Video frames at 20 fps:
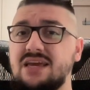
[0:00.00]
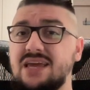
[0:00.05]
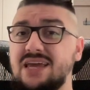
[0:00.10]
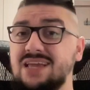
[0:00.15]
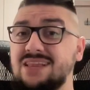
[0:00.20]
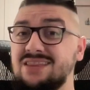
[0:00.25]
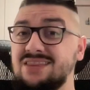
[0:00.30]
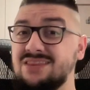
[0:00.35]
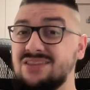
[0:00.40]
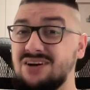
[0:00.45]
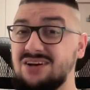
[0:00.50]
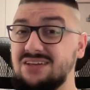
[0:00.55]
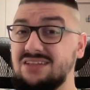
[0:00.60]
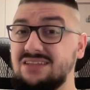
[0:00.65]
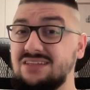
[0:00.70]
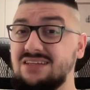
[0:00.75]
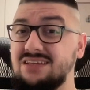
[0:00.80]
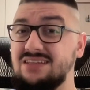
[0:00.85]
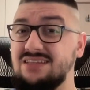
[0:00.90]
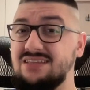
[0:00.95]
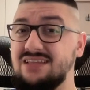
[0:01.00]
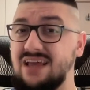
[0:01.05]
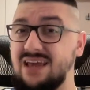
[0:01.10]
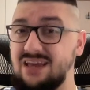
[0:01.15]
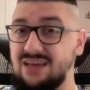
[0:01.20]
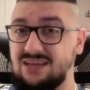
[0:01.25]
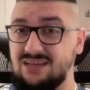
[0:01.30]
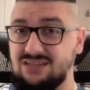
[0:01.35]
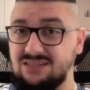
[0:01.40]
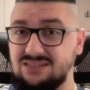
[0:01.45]
in 90
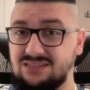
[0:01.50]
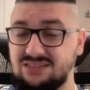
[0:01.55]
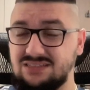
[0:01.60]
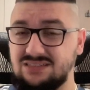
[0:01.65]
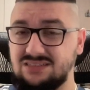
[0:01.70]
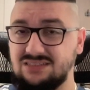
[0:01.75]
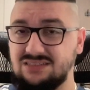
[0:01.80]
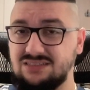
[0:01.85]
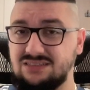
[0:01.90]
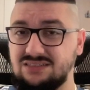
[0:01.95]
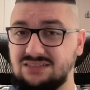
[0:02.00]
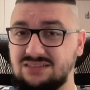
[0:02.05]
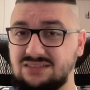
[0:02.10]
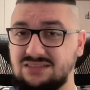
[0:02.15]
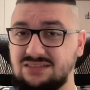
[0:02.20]
days.